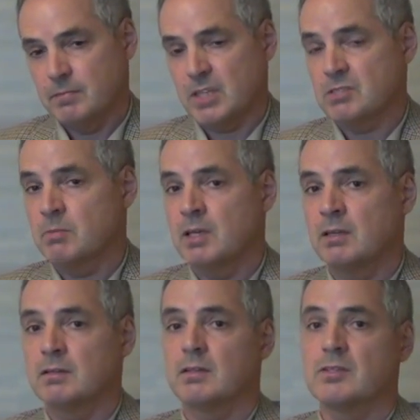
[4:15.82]
doesn't
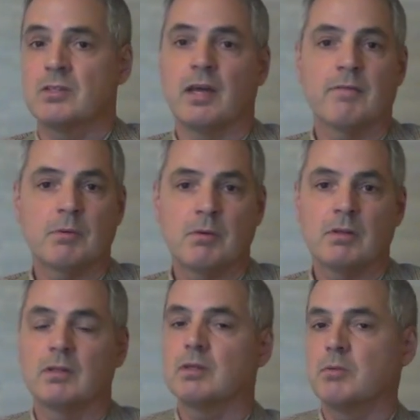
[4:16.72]
mean it's
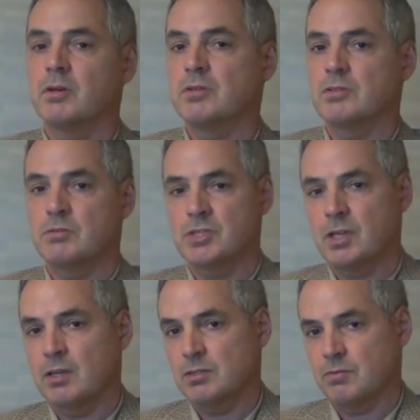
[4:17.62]
inevitable and communities do
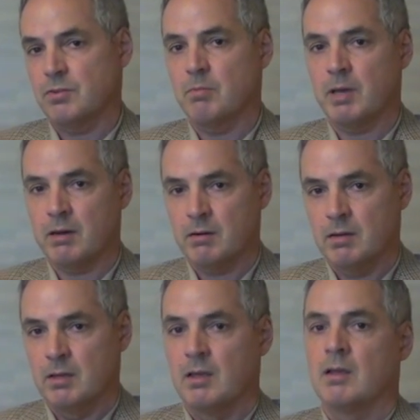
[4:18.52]
change for the better,
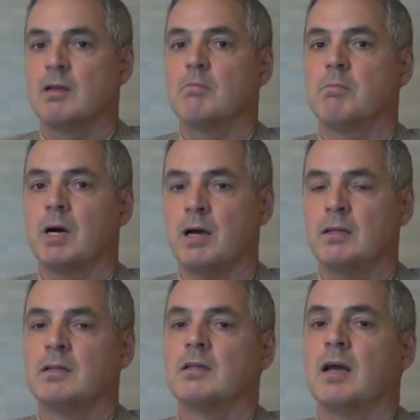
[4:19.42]

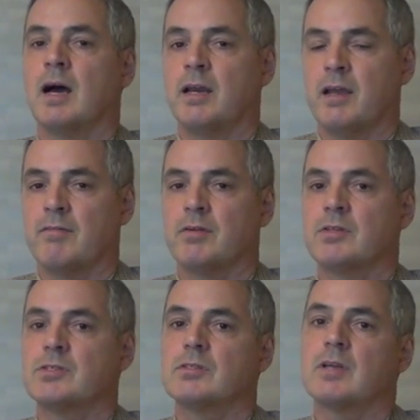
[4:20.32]
but on
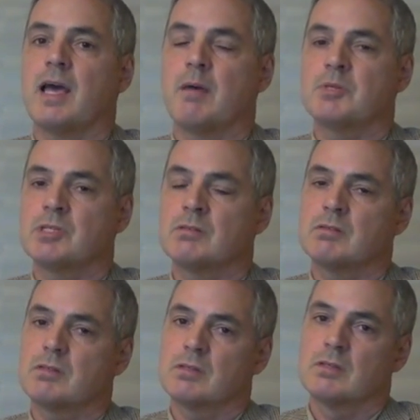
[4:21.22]
average,
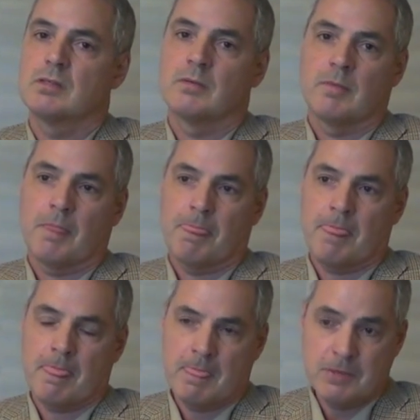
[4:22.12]
absent
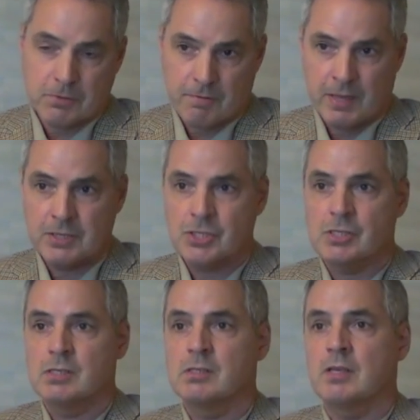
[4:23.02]

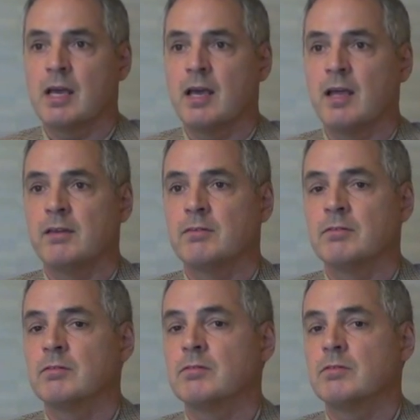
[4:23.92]
intervention
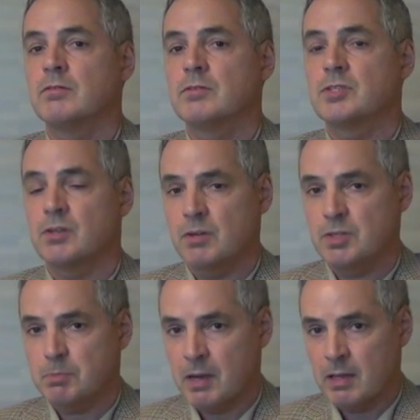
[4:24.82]
and
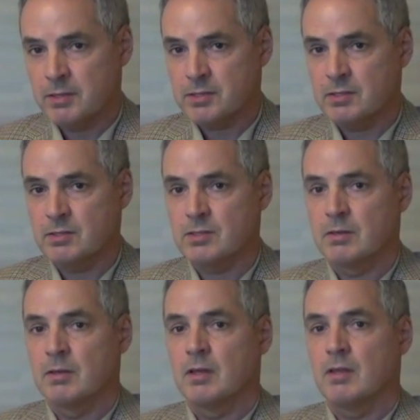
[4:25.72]
serious policies
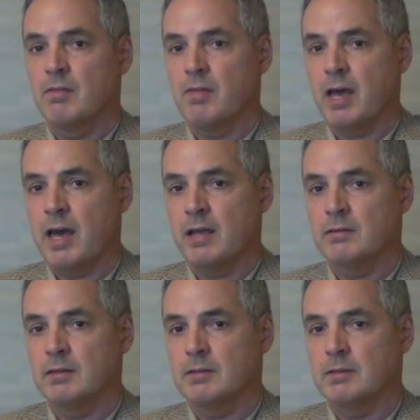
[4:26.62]
that